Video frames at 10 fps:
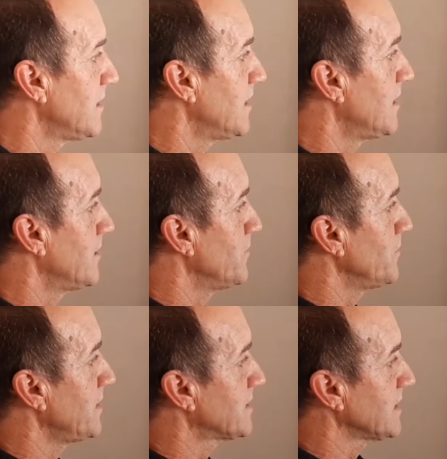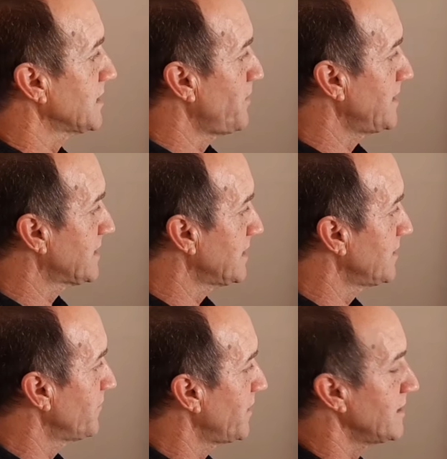It's
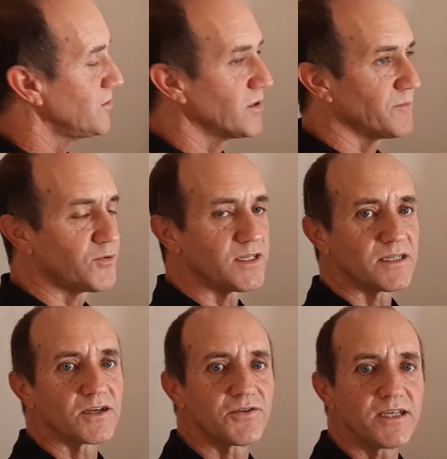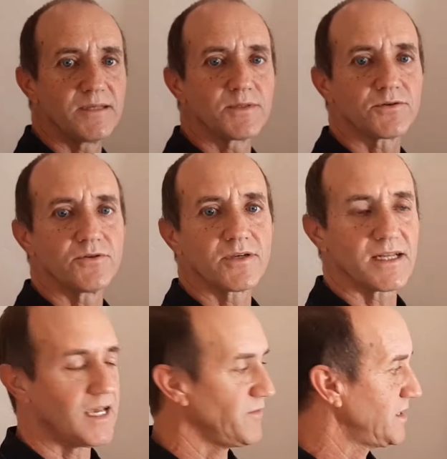expensive, and you can put it in creams or you
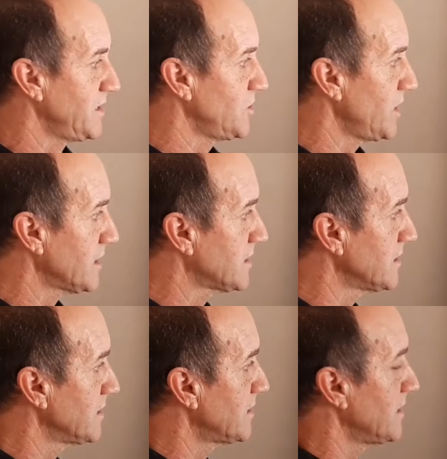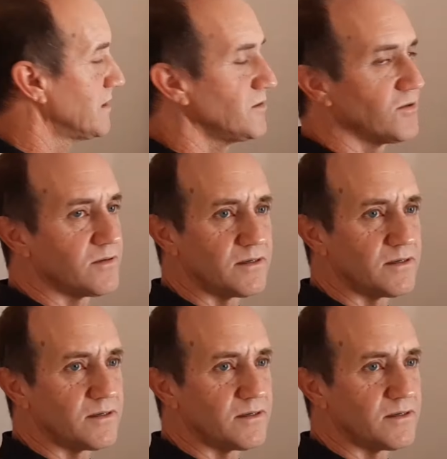can have it injected, and